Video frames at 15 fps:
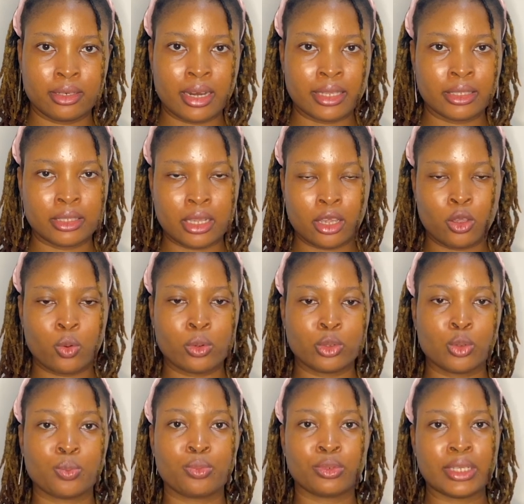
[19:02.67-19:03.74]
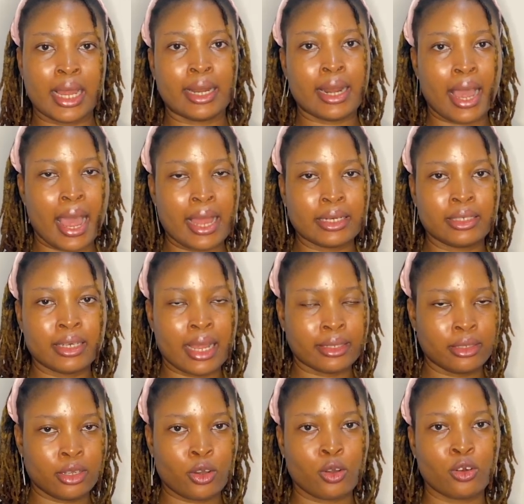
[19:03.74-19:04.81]
Let's say you want to put an ad
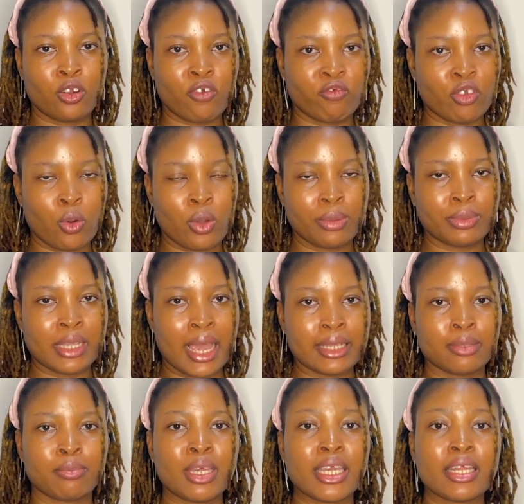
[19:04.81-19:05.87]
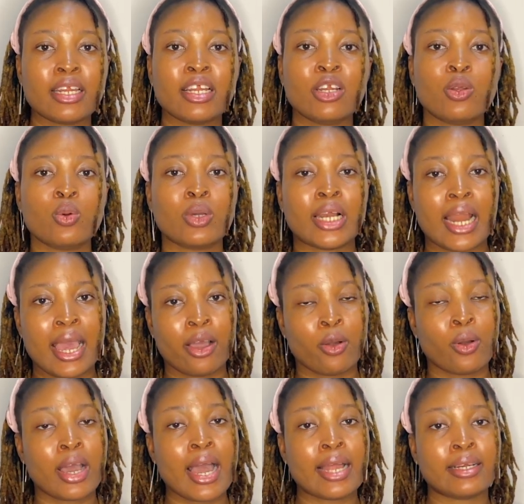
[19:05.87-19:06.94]
at the corner of your website, making it look like
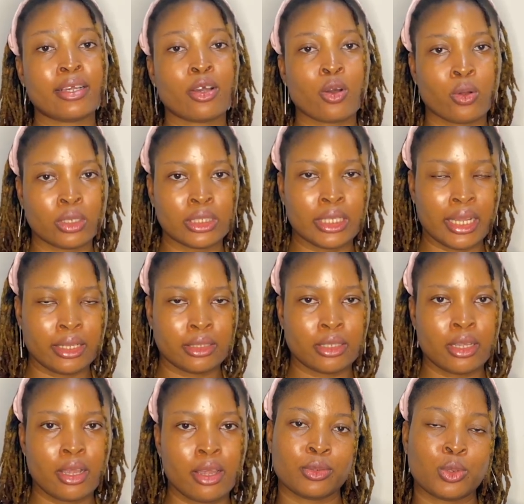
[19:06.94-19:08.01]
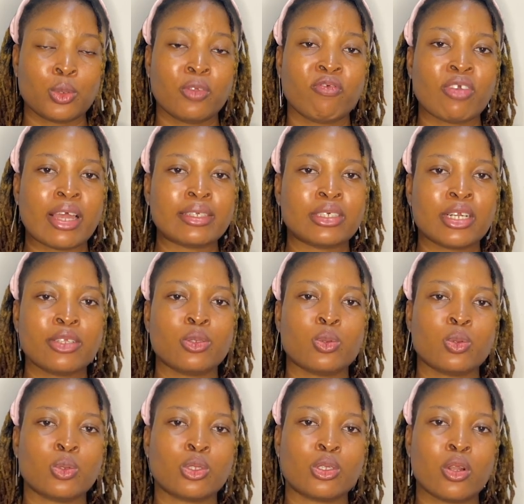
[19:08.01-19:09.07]
organic content. So if you are trying
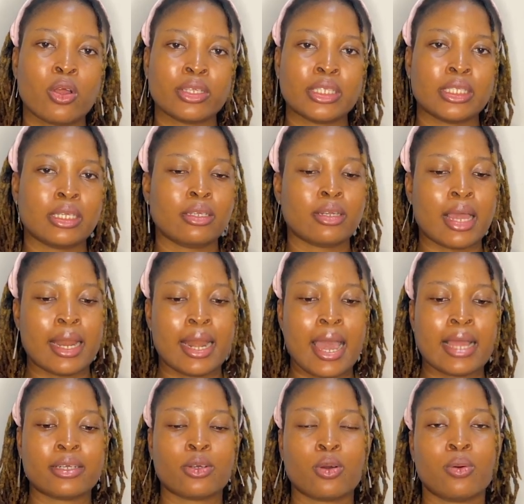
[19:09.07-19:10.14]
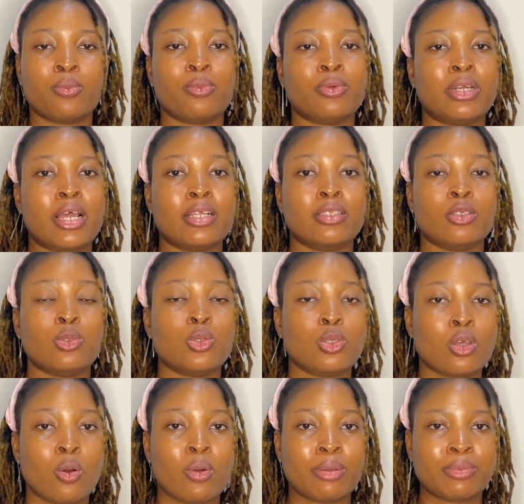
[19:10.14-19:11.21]
to slot in an ad component into
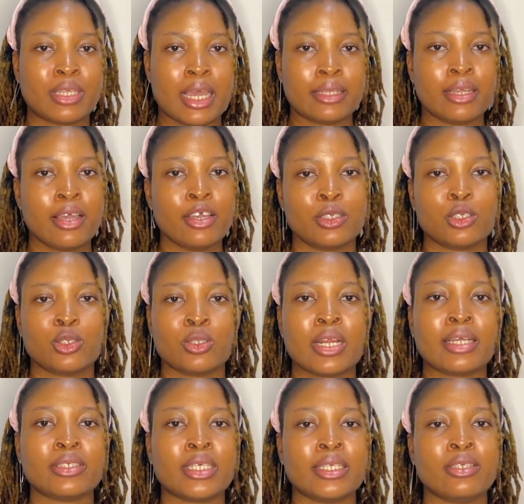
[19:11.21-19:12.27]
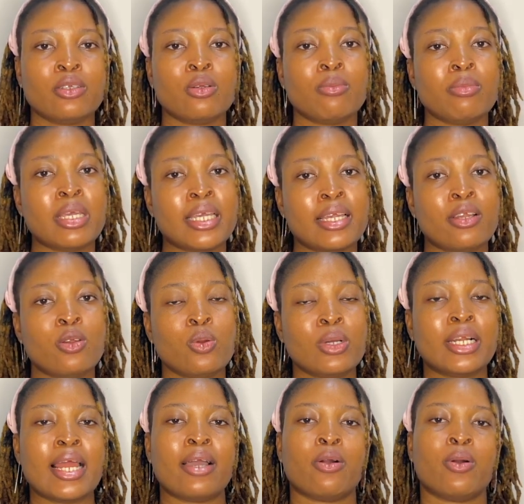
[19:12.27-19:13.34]
your website, you should actually not make it
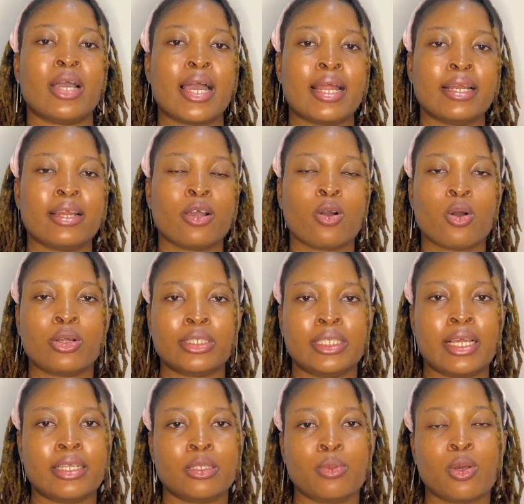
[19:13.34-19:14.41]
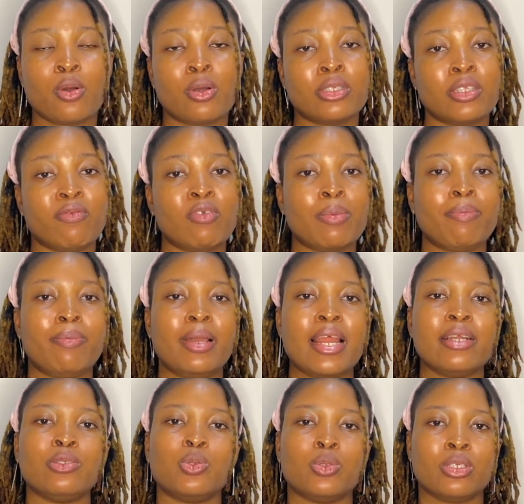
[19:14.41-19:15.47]
look like organic content, because if it
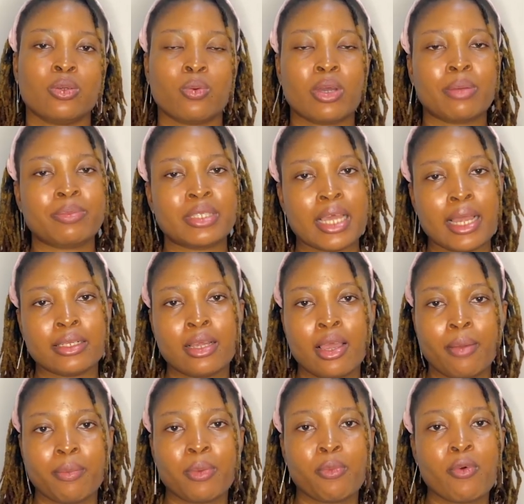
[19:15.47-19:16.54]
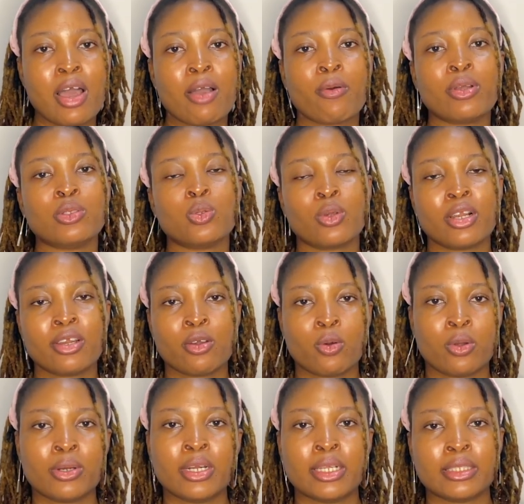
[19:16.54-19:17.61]
blends with the website, people are going to click
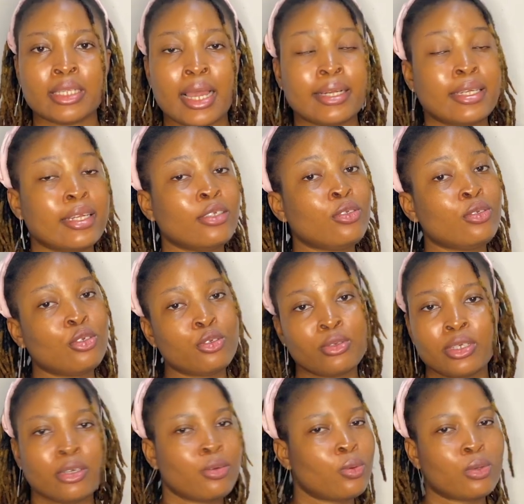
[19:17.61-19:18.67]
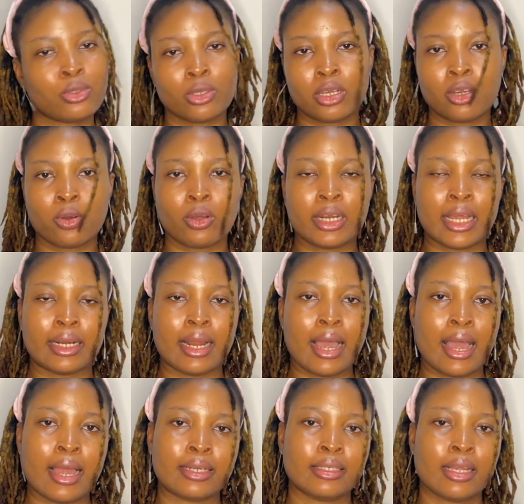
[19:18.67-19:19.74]
on it, and they don't want to click on an
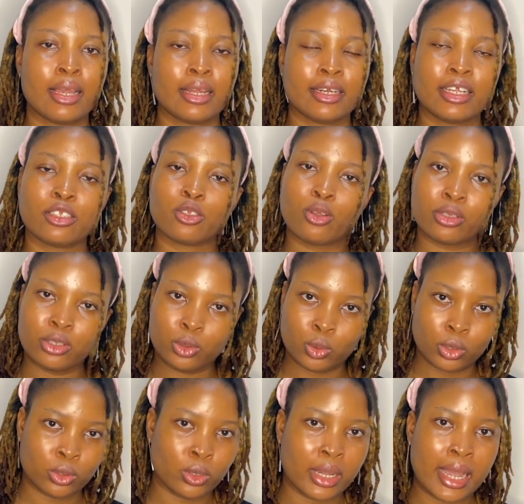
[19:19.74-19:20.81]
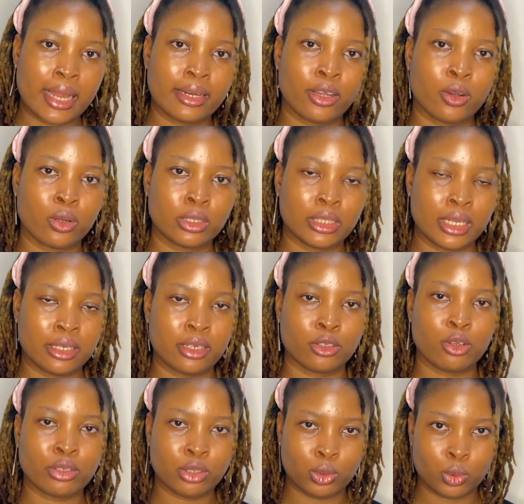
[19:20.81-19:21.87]
ad. They thought it was organic content. They
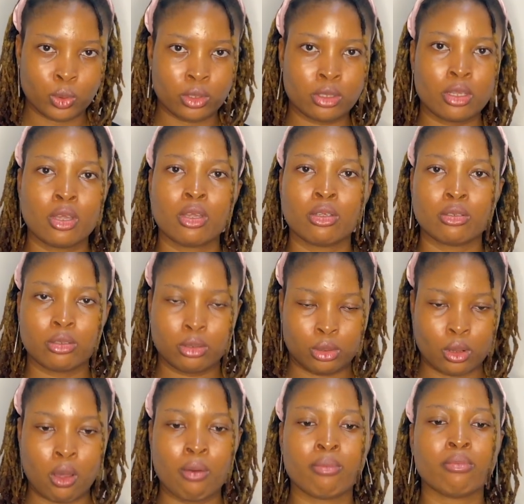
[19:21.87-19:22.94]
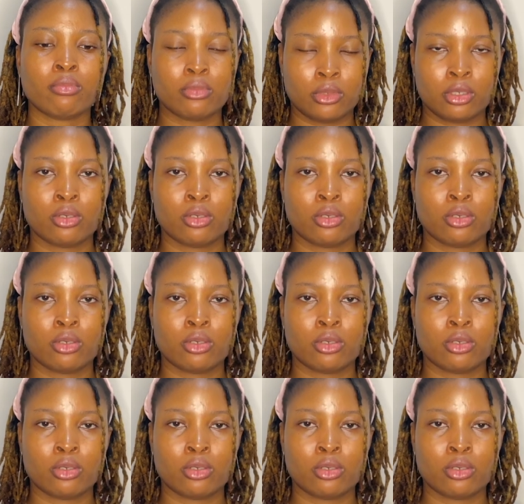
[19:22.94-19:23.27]
thought it was some,